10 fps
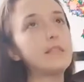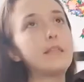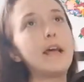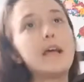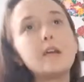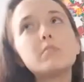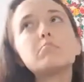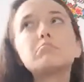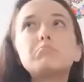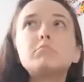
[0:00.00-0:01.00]
that
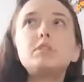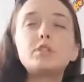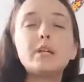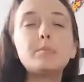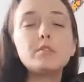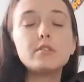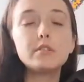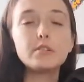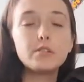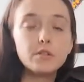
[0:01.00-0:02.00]
you're able to
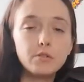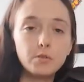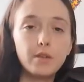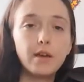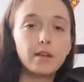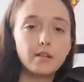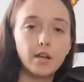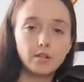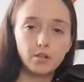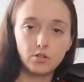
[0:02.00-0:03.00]
still do that and
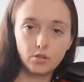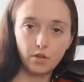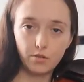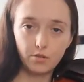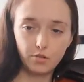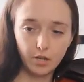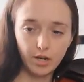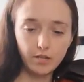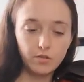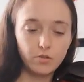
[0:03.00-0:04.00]
not touch the other
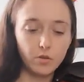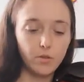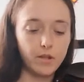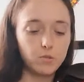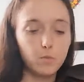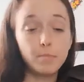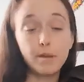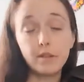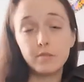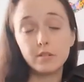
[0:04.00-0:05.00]
strings. So that's one
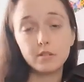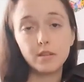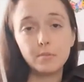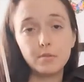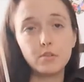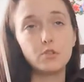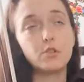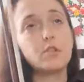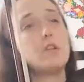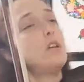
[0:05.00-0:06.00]
benefit to that position.